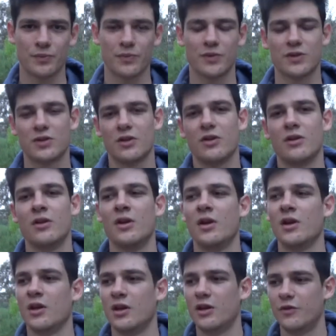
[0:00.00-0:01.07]
So
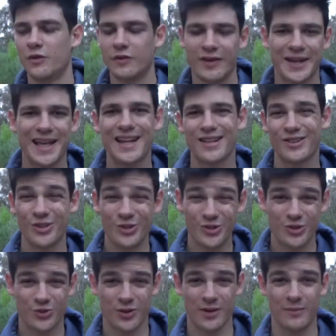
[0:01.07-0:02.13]
if you've ever had a
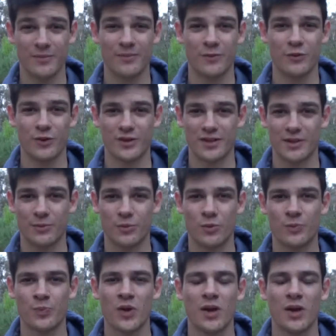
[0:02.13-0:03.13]
lucid dream, for example,